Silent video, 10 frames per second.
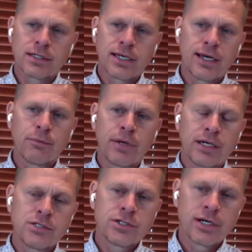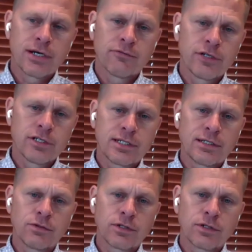as a campaign chair,
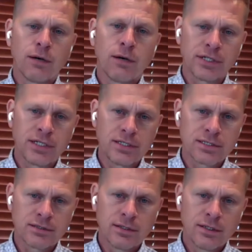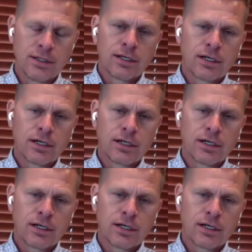visiting with companies and